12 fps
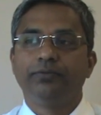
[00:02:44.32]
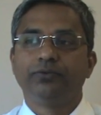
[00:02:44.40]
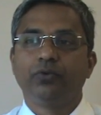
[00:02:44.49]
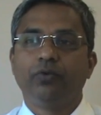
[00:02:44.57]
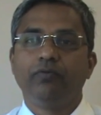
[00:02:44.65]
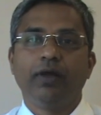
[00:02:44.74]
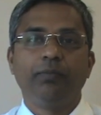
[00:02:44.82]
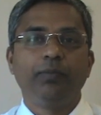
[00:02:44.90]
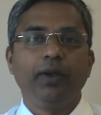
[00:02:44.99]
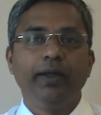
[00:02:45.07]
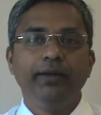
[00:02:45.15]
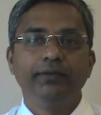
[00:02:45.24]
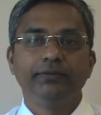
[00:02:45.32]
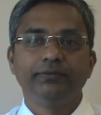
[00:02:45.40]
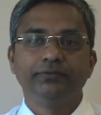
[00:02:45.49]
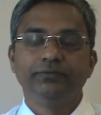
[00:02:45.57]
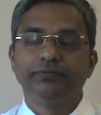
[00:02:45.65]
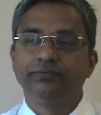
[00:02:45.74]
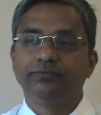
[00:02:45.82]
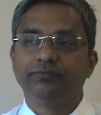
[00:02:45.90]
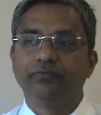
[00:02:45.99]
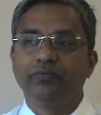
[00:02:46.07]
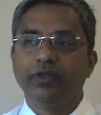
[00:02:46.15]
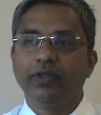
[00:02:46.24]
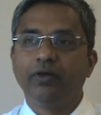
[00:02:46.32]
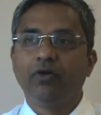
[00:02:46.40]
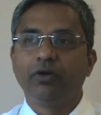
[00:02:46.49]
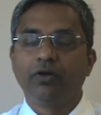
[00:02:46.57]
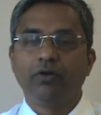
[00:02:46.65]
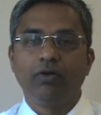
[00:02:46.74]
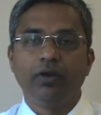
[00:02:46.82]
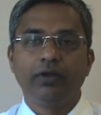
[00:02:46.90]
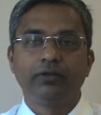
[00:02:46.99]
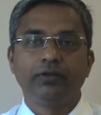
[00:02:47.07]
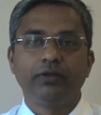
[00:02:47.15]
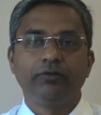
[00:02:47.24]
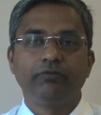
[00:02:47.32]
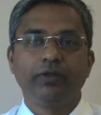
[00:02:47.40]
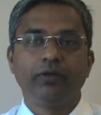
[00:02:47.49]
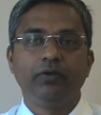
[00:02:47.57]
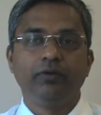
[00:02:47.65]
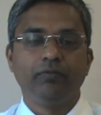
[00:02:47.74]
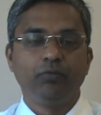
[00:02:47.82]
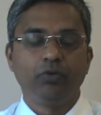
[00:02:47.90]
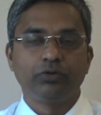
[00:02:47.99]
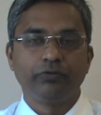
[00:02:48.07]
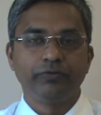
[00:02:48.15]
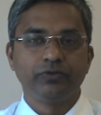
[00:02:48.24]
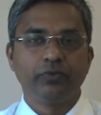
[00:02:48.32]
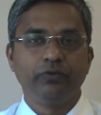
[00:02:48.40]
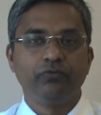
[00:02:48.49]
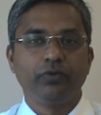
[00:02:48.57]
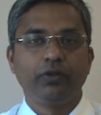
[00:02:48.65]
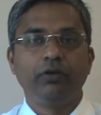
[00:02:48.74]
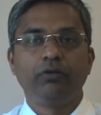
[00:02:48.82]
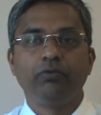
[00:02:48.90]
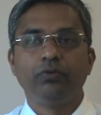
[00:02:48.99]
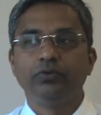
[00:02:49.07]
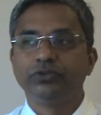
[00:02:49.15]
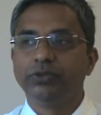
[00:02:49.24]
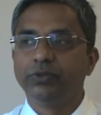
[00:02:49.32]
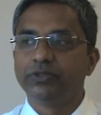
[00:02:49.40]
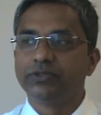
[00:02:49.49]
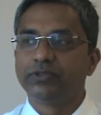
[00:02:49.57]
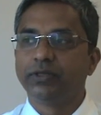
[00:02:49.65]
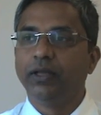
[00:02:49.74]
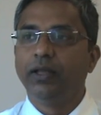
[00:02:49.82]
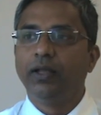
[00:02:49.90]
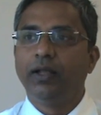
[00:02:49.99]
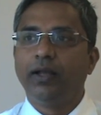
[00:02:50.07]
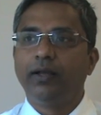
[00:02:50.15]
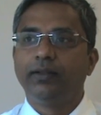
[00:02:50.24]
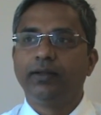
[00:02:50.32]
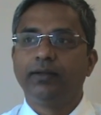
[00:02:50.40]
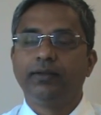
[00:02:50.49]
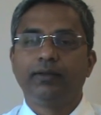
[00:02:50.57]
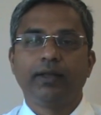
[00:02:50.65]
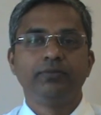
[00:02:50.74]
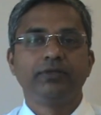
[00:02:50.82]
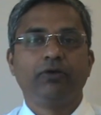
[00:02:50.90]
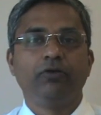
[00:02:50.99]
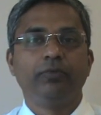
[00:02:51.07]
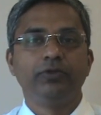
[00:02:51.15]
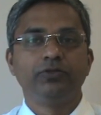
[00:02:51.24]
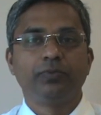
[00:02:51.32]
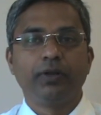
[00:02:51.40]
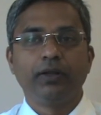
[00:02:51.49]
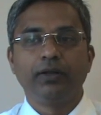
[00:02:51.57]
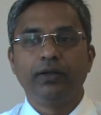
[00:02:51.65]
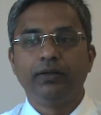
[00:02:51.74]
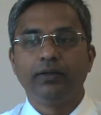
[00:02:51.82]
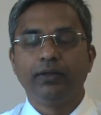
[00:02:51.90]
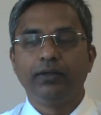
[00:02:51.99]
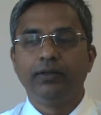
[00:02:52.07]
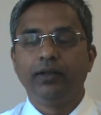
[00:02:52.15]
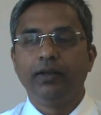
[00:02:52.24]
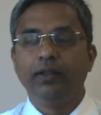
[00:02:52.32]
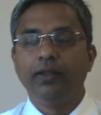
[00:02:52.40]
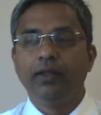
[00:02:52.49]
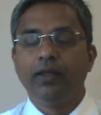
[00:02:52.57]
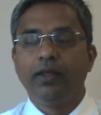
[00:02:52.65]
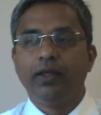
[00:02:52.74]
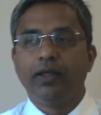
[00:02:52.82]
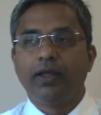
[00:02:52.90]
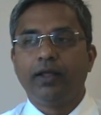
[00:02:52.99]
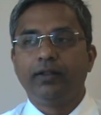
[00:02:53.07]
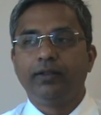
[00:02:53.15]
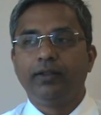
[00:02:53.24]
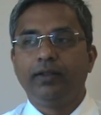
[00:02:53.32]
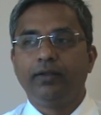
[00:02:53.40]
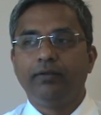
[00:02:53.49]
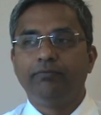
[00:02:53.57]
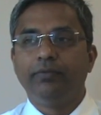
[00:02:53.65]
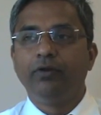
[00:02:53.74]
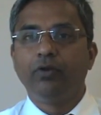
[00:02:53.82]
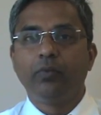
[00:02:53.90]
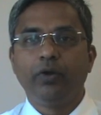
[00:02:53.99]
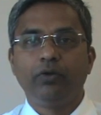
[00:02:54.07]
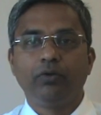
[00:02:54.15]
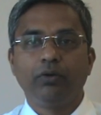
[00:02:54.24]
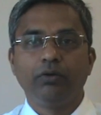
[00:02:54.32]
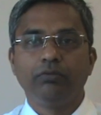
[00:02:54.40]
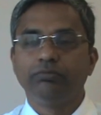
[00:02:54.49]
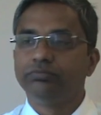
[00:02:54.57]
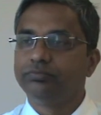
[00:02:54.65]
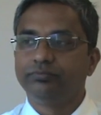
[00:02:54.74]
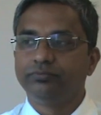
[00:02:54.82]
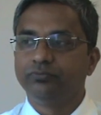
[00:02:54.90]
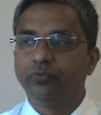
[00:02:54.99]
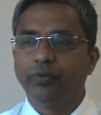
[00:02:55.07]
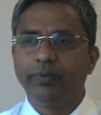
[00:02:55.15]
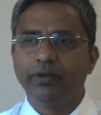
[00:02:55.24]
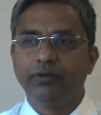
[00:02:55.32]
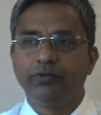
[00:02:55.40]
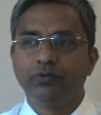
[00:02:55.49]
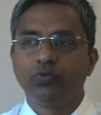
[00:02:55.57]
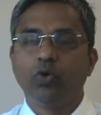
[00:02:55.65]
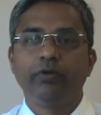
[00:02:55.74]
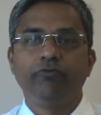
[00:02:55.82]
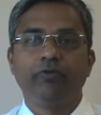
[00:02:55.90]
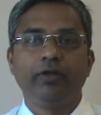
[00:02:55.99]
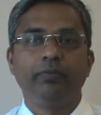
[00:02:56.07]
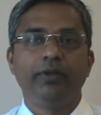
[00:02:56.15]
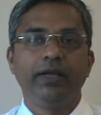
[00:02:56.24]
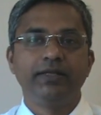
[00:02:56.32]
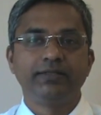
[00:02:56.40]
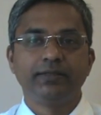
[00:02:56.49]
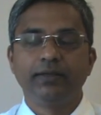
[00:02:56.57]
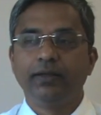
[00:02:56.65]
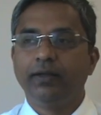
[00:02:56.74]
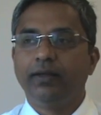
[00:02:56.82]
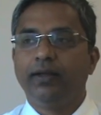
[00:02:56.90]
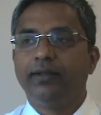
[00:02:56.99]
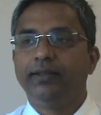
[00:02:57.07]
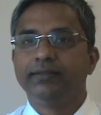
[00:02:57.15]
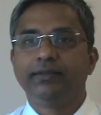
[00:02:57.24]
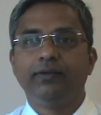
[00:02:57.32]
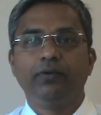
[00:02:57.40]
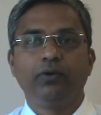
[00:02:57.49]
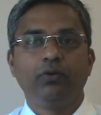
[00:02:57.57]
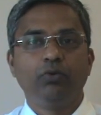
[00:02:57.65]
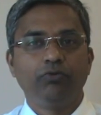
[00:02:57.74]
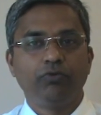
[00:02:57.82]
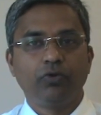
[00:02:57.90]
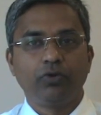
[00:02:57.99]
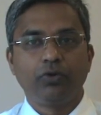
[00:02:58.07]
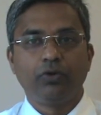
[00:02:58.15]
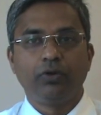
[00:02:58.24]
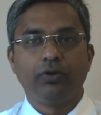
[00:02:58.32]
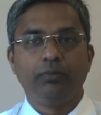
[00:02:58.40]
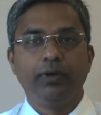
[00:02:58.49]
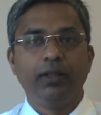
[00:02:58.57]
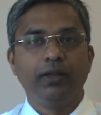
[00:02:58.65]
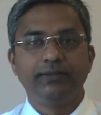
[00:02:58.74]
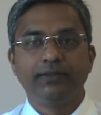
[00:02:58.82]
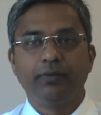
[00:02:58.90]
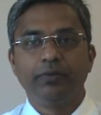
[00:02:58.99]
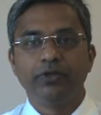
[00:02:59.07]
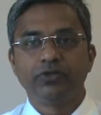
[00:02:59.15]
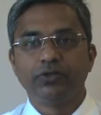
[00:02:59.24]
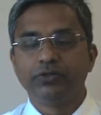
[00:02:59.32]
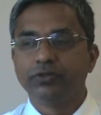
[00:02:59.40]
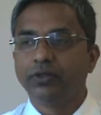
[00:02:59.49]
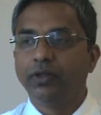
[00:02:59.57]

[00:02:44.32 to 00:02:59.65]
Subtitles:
So we applied, we got a call letter, both of us went for the interview. She was, I think at the time, 7 months pregnant in Delhi. And the interview went on, it was over in 5 minutes, and they said you can go for your medical examinations.